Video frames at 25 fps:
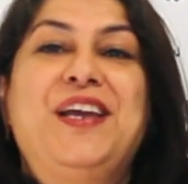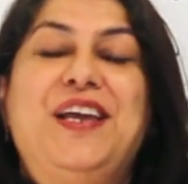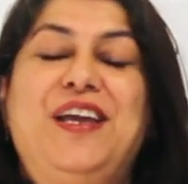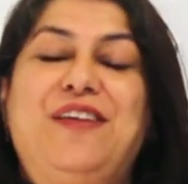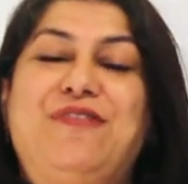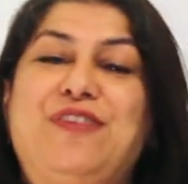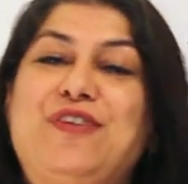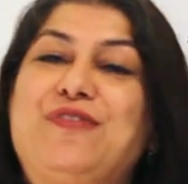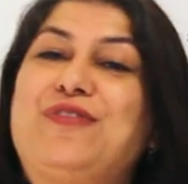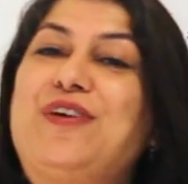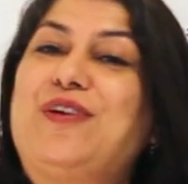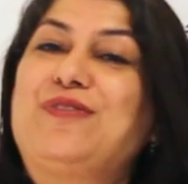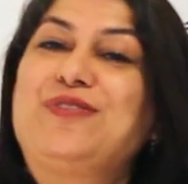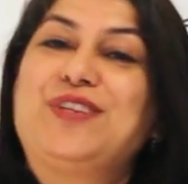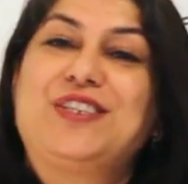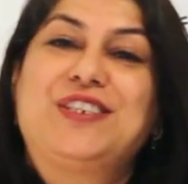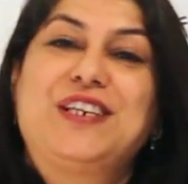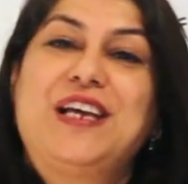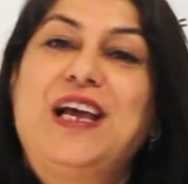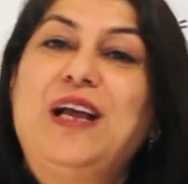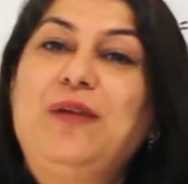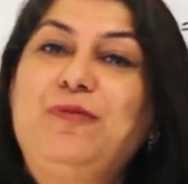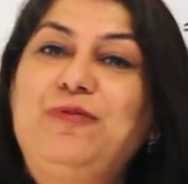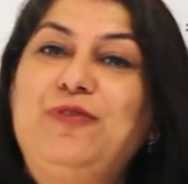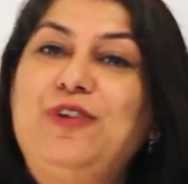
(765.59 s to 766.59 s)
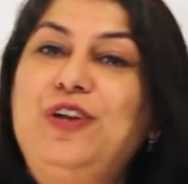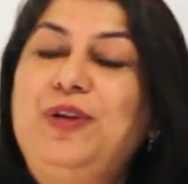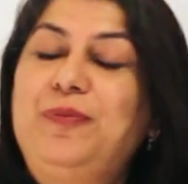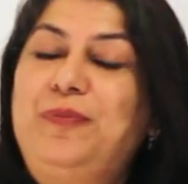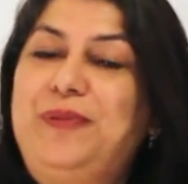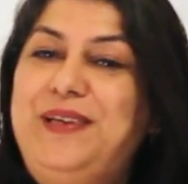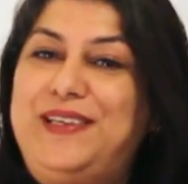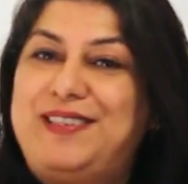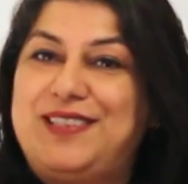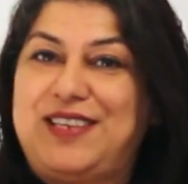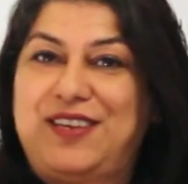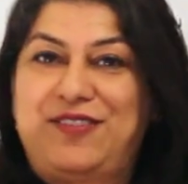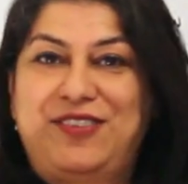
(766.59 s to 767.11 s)
If you found it helpful,
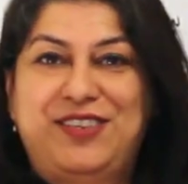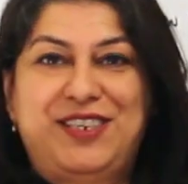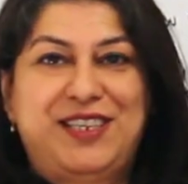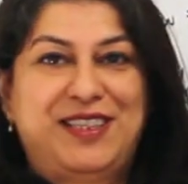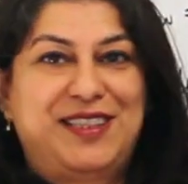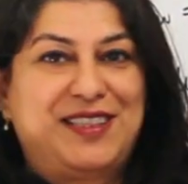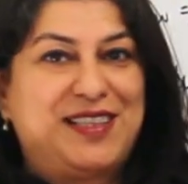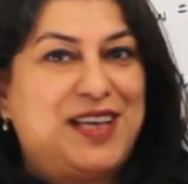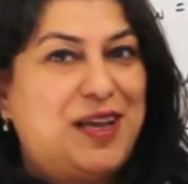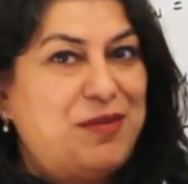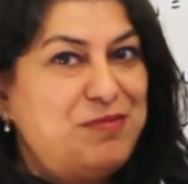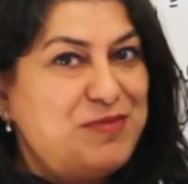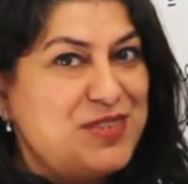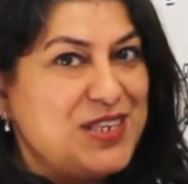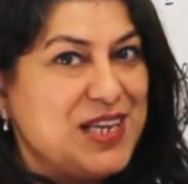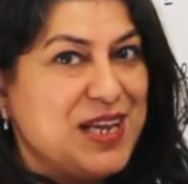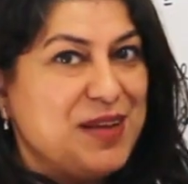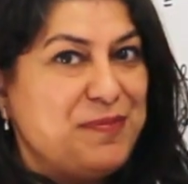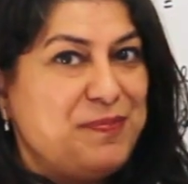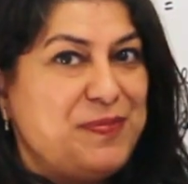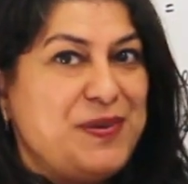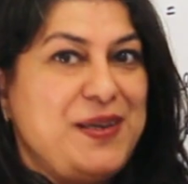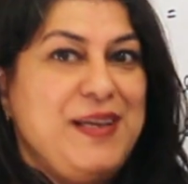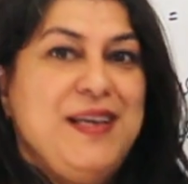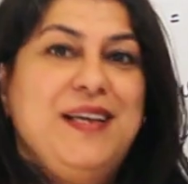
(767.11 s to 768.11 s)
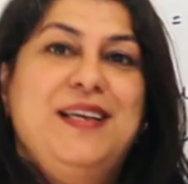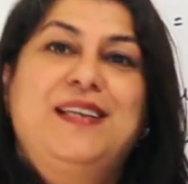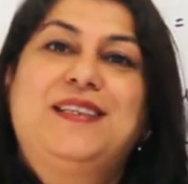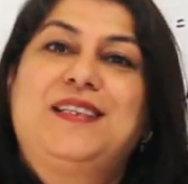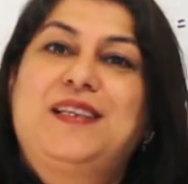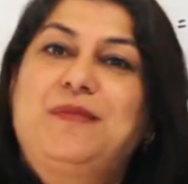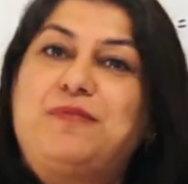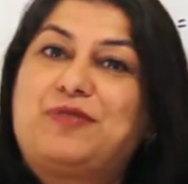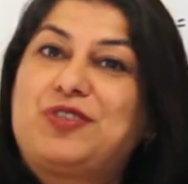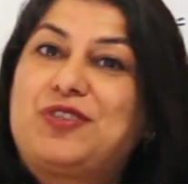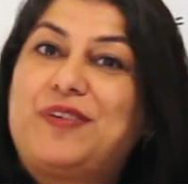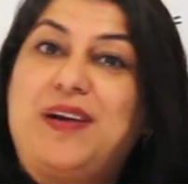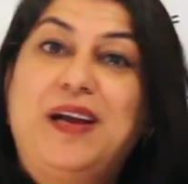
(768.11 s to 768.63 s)
please give it a thumbs up,
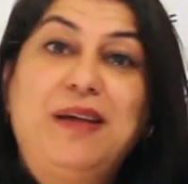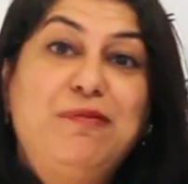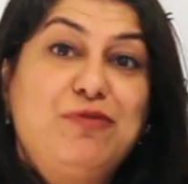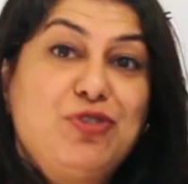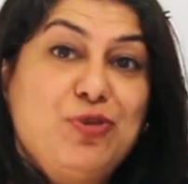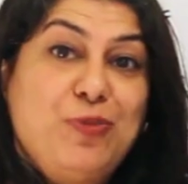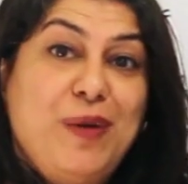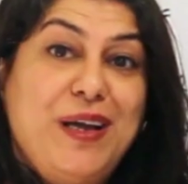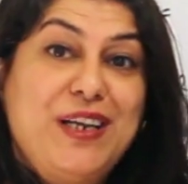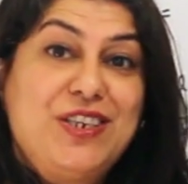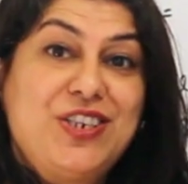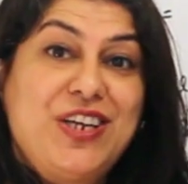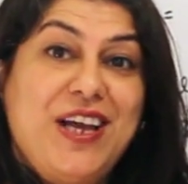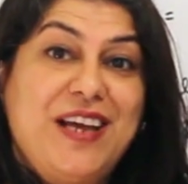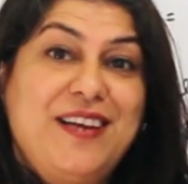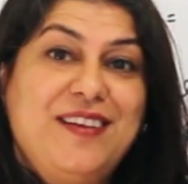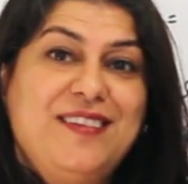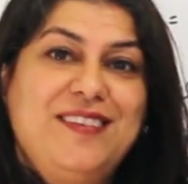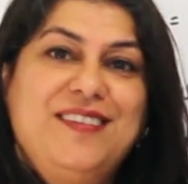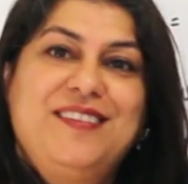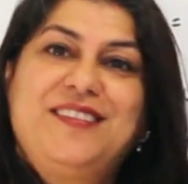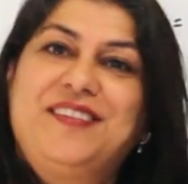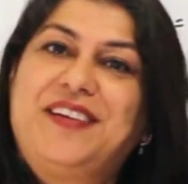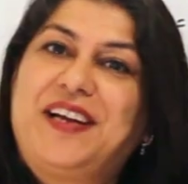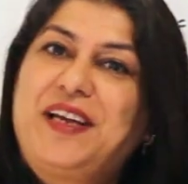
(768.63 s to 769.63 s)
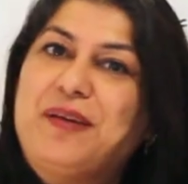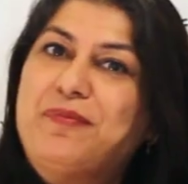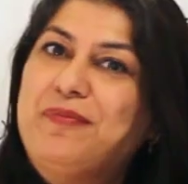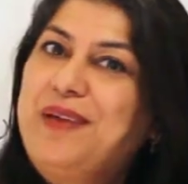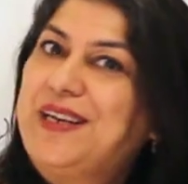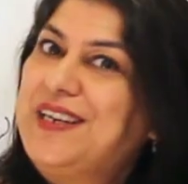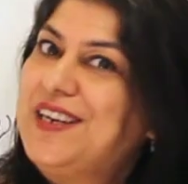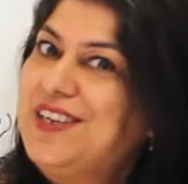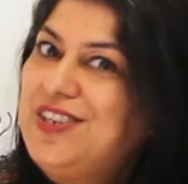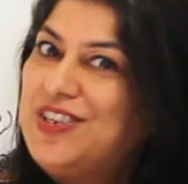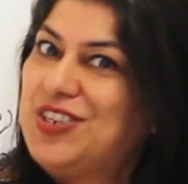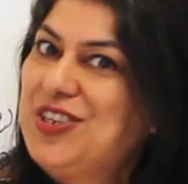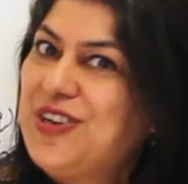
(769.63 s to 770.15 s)
subscribe to my channel,
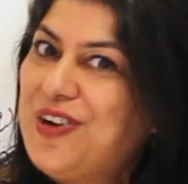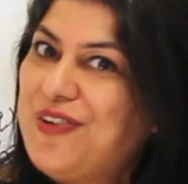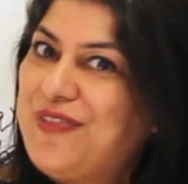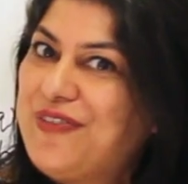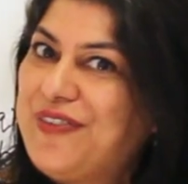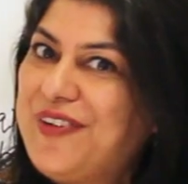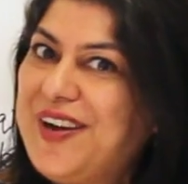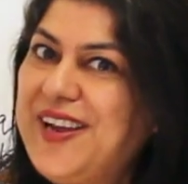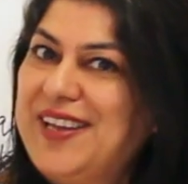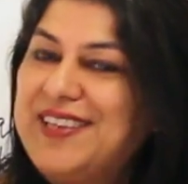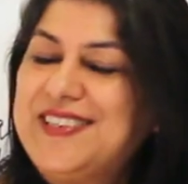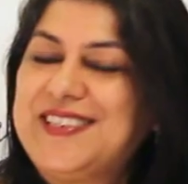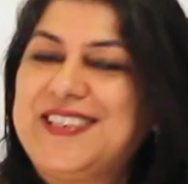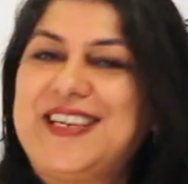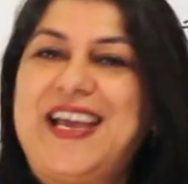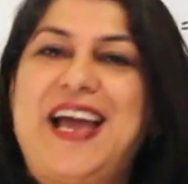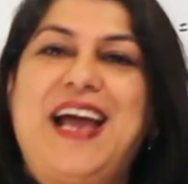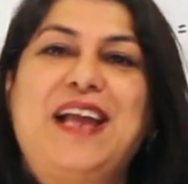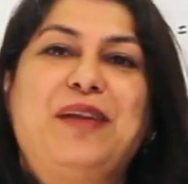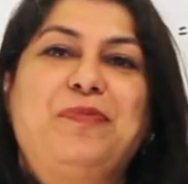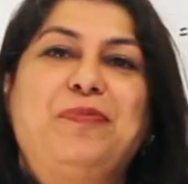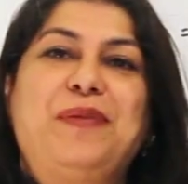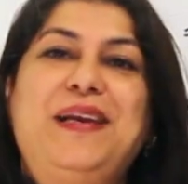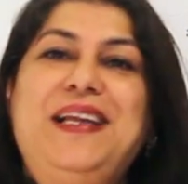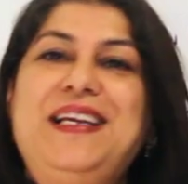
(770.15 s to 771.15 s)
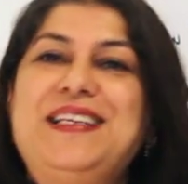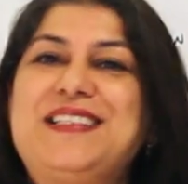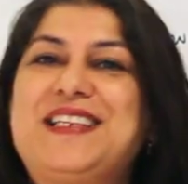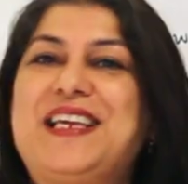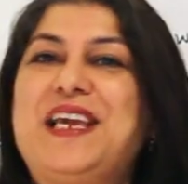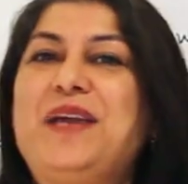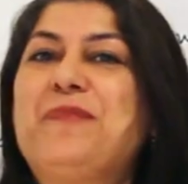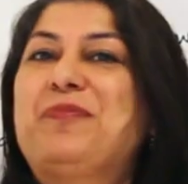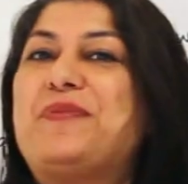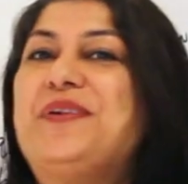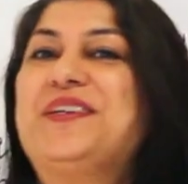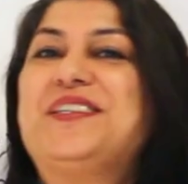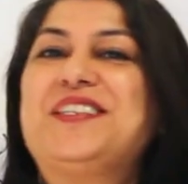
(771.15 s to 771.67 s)
recommend it to your friends, and please
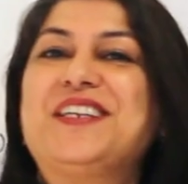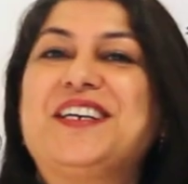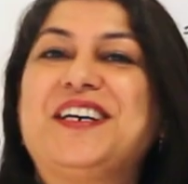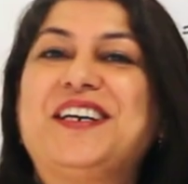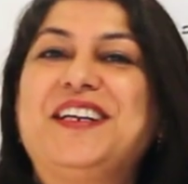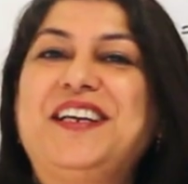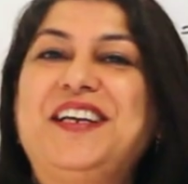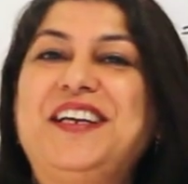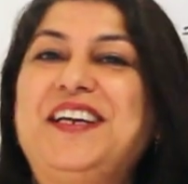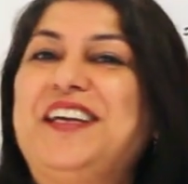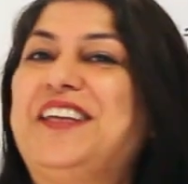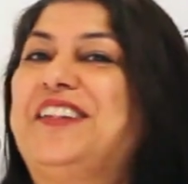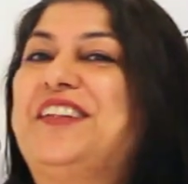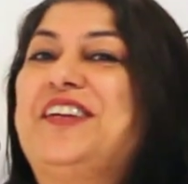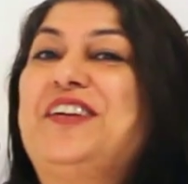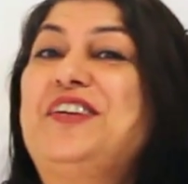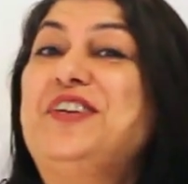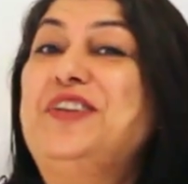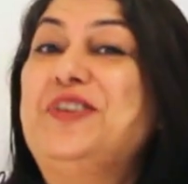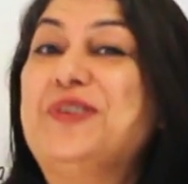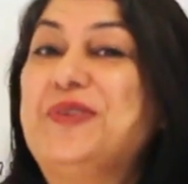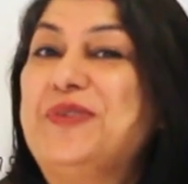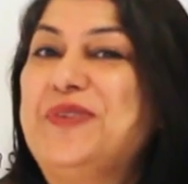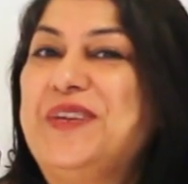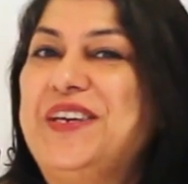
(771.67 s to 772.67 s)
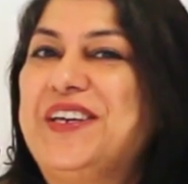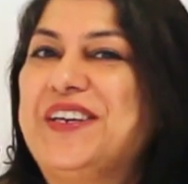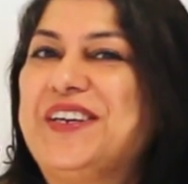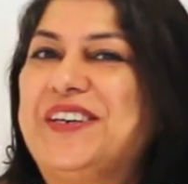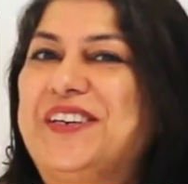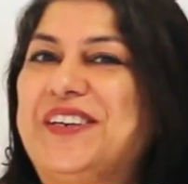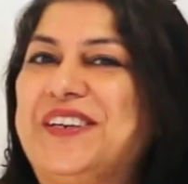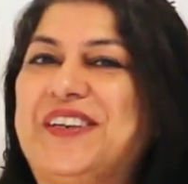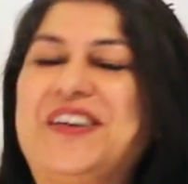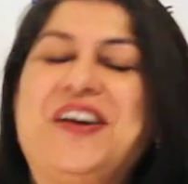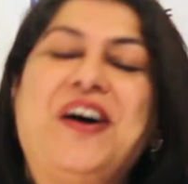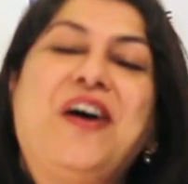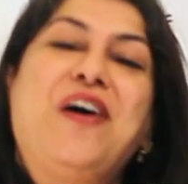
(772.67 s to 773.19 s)
keep returning in the new
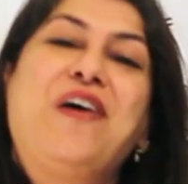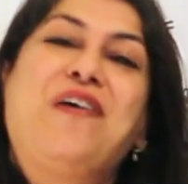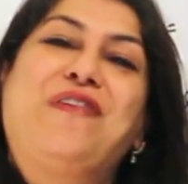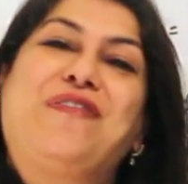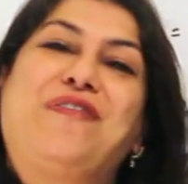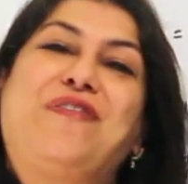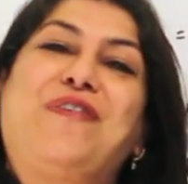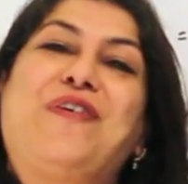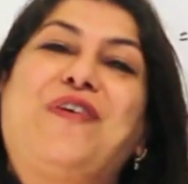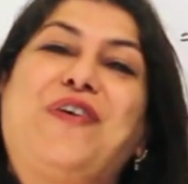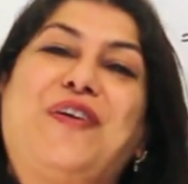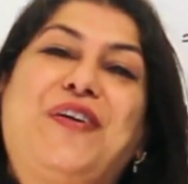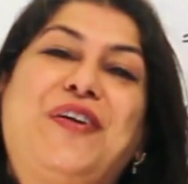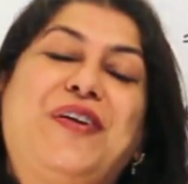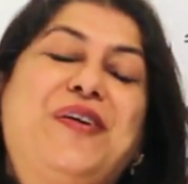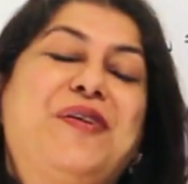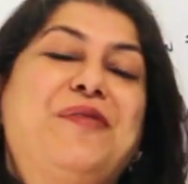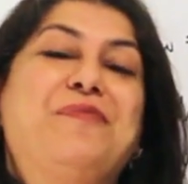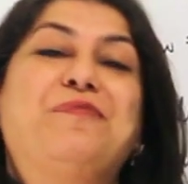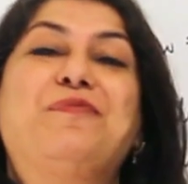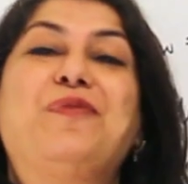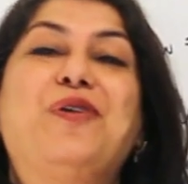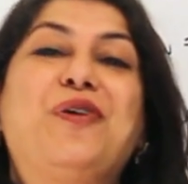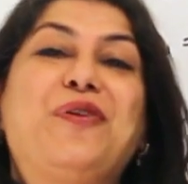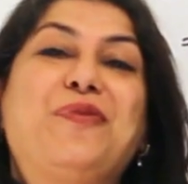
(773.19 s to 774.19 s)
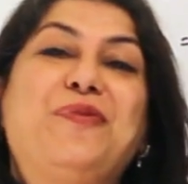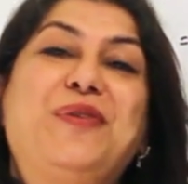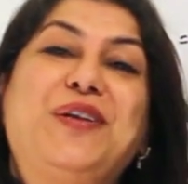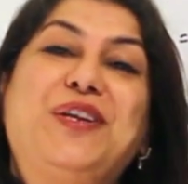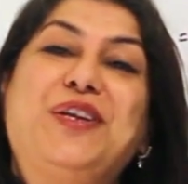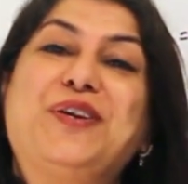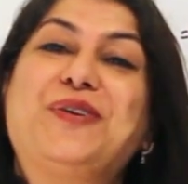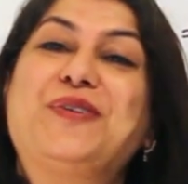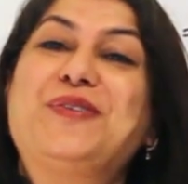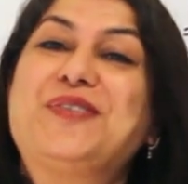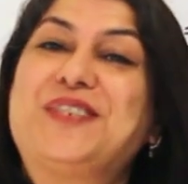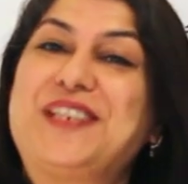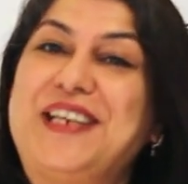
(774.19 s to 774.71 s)
year for more
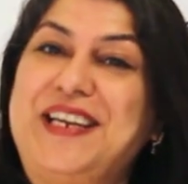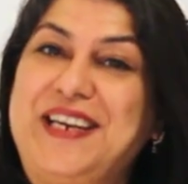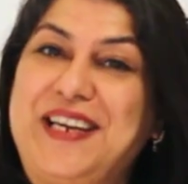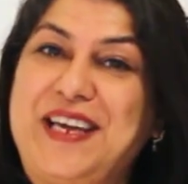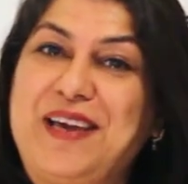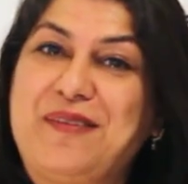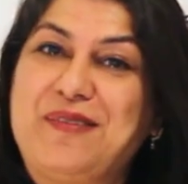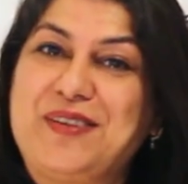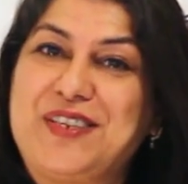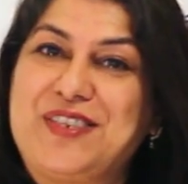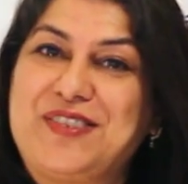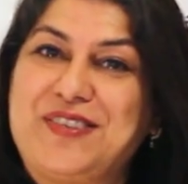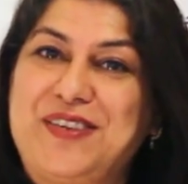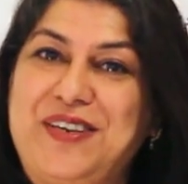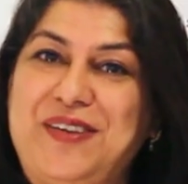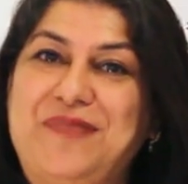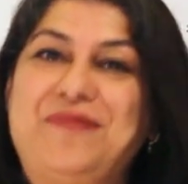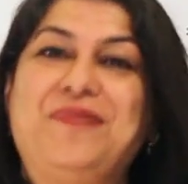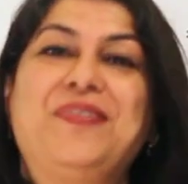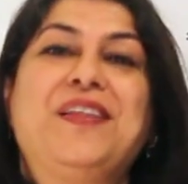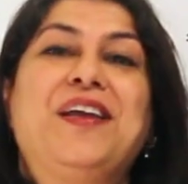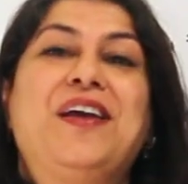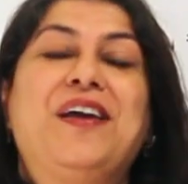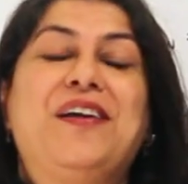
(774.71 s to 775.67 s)
videos in chemistry.